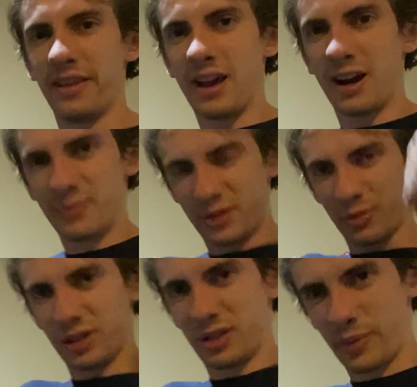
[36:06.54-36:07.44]
the arms
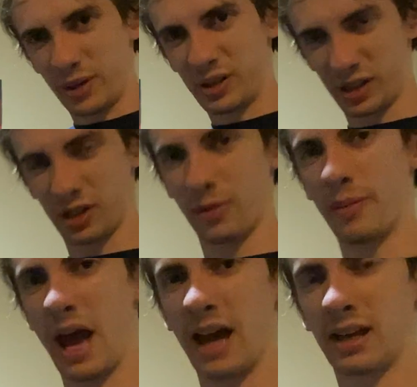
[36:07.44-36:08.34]
were supposed to go
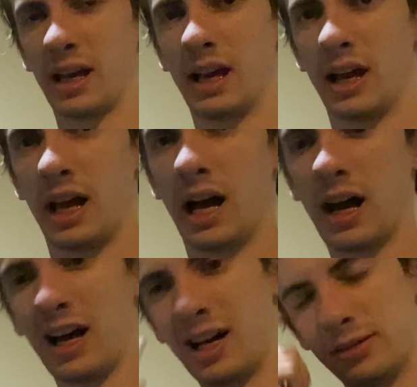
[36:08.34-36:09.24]
back.
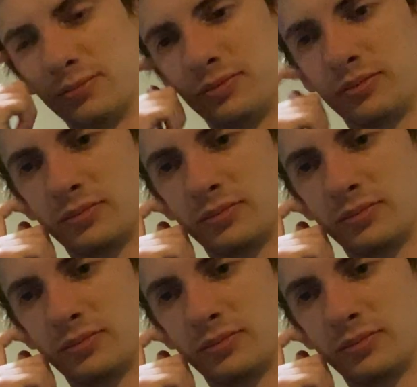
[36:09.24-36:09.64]
But